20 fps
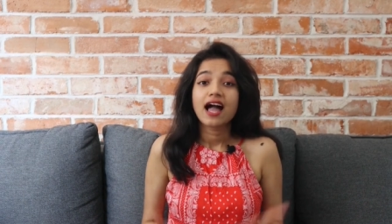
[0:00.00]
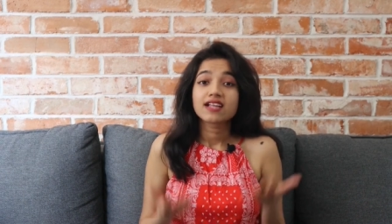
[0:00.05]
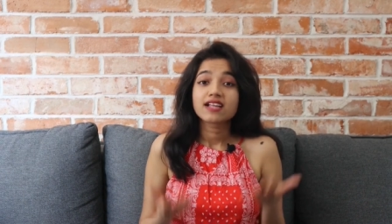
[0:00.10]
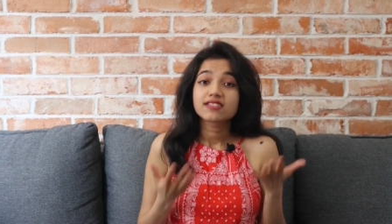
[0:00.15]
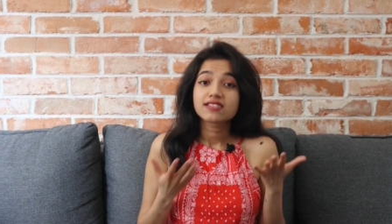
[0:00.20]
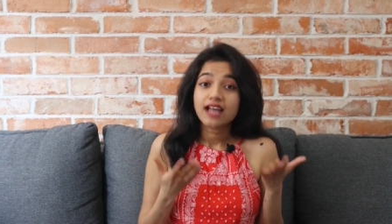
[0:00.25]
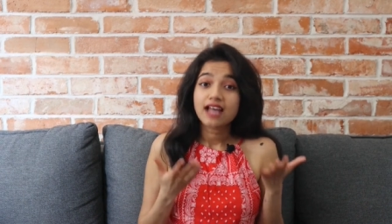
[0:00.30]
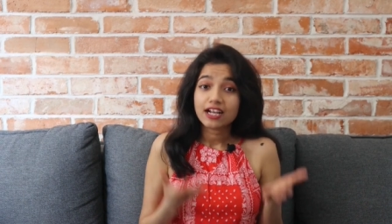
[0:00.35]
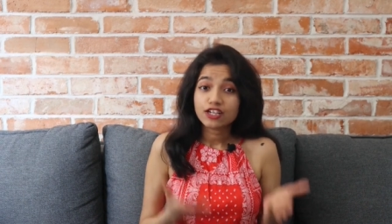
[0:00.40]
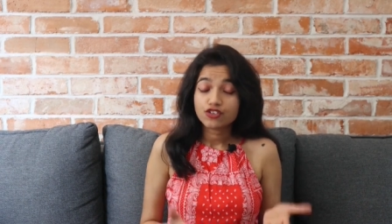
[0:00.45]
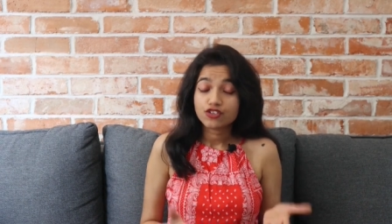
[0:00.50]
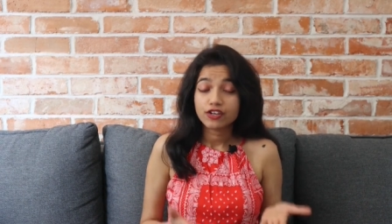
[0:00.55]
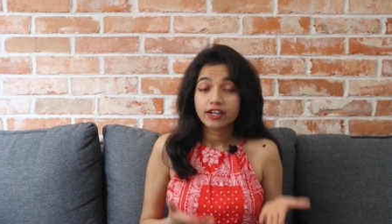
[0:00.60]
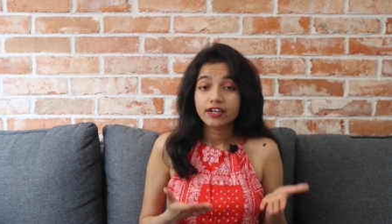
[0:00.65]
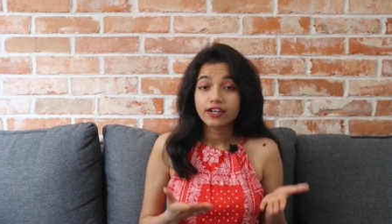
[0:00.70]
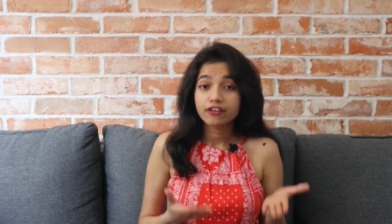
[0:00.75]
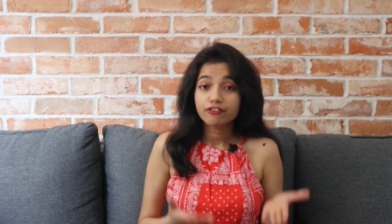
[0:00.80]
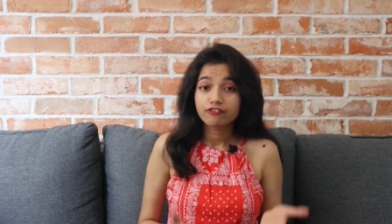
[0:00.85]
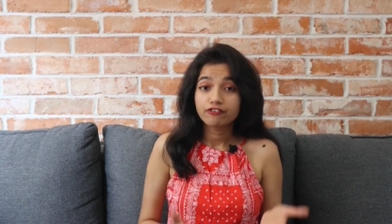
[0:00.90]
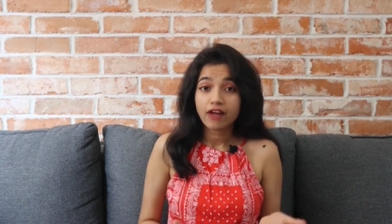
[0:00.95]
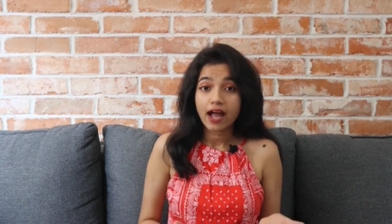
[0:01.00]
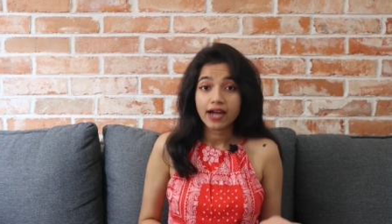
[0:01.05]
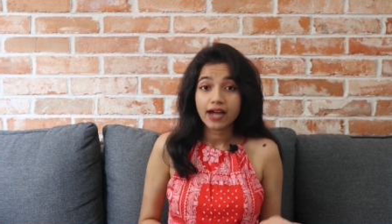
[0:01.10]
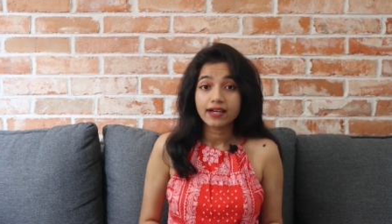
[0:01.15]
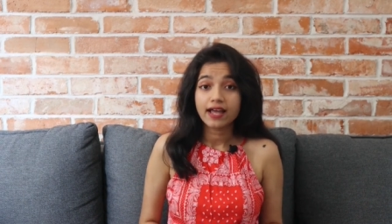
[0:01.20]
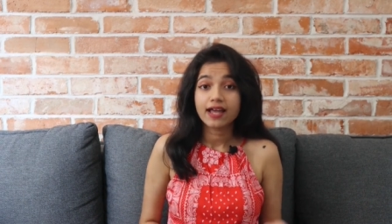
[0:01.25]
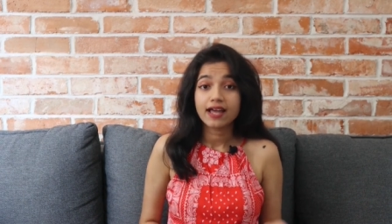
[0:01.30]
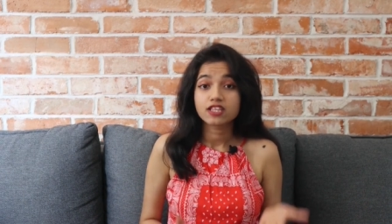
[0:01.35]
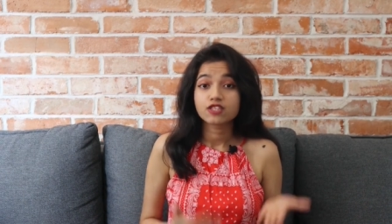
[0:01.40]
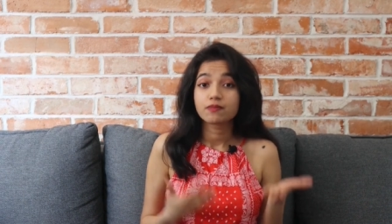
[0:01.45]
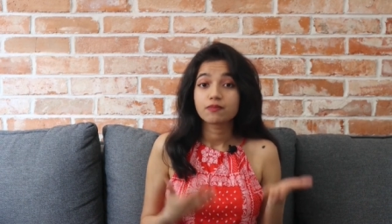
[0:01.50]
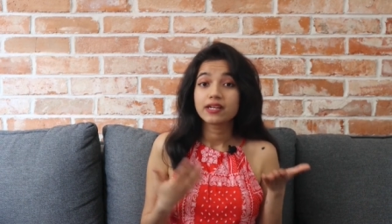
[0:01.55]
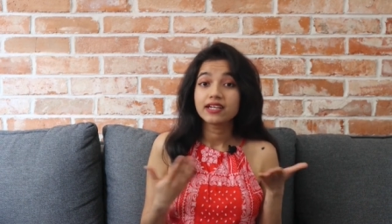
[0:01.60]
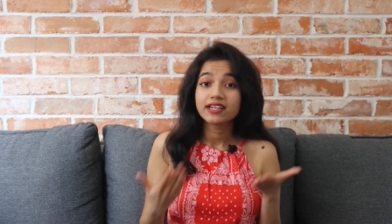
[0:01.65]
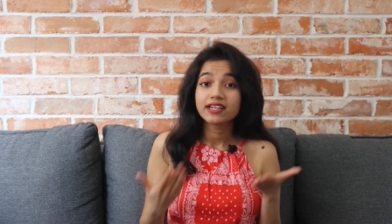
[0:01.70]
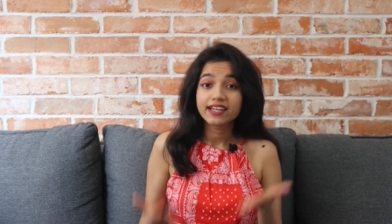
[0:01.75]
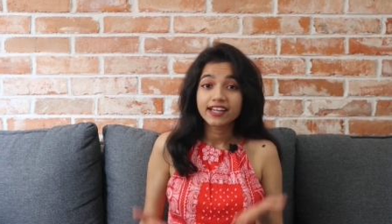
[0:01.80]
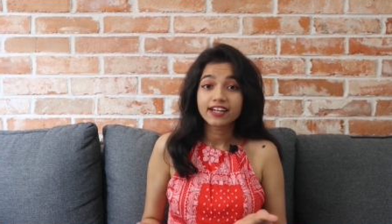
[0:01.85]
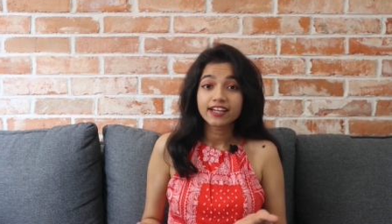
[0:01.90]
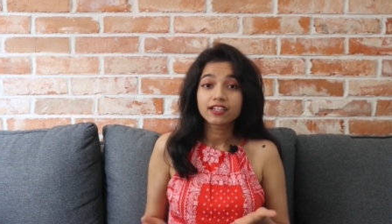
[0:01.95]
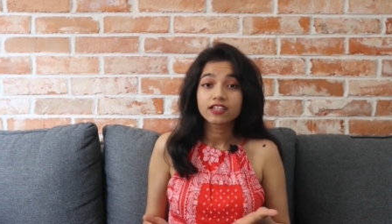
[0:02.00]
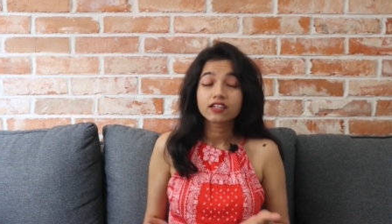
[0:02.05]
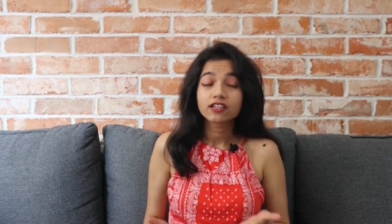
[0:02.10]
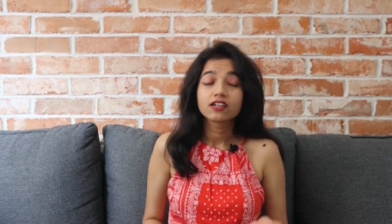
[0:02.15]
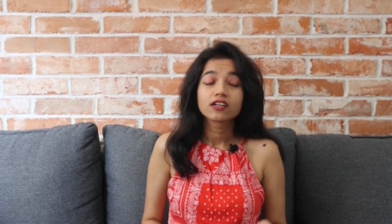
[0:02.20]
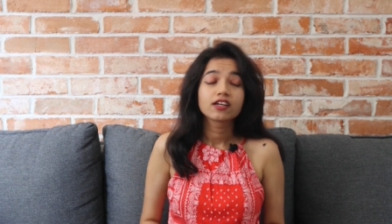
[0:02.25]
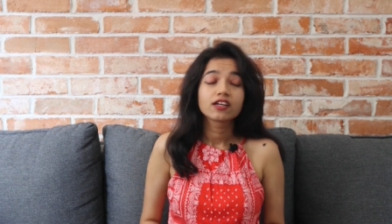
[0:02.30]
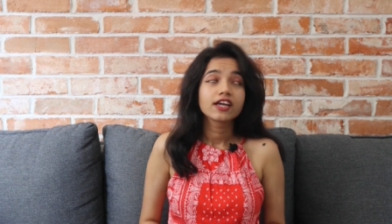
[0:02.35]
and saturated fat has been linked